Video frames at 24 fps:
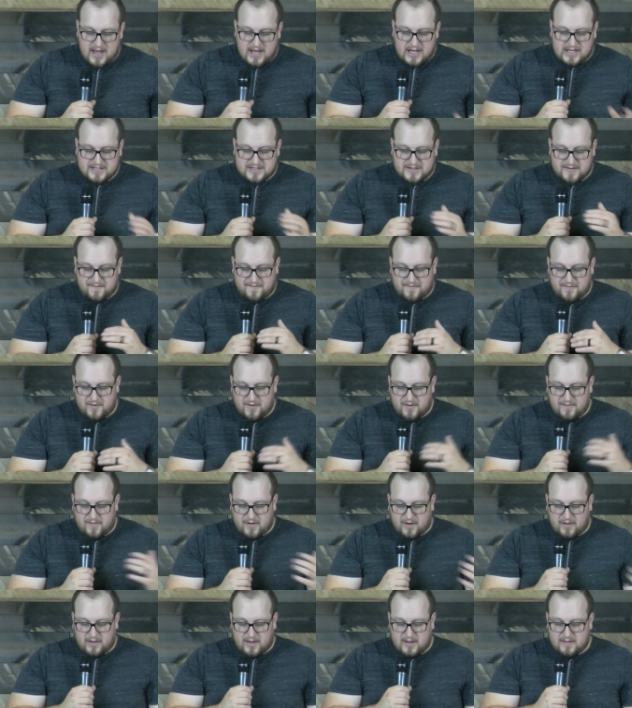Is the fruit
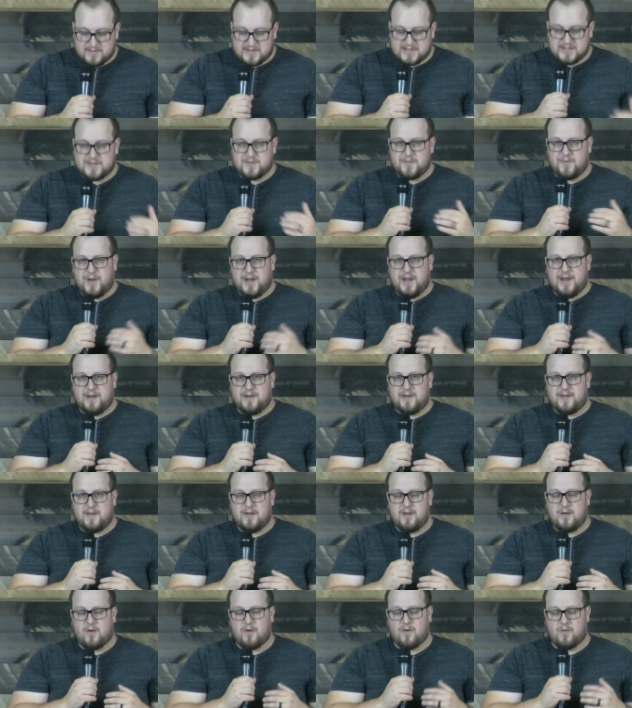of our lips
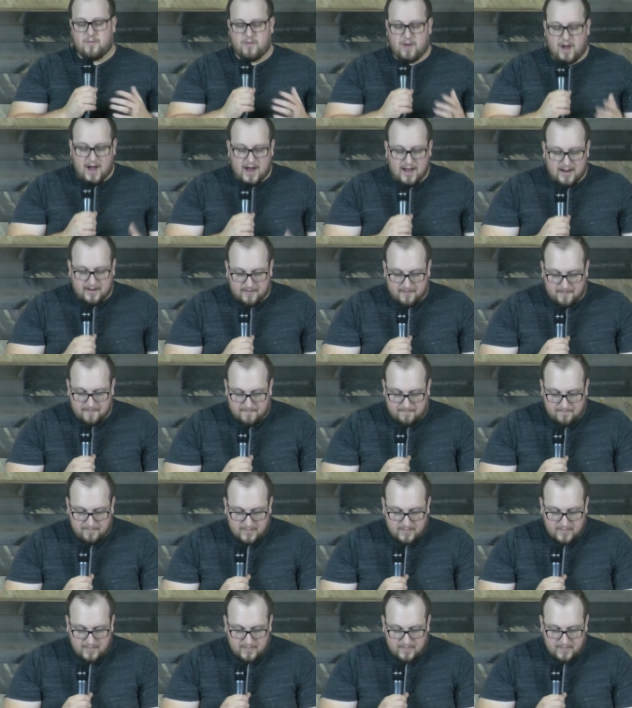sweet or rotten?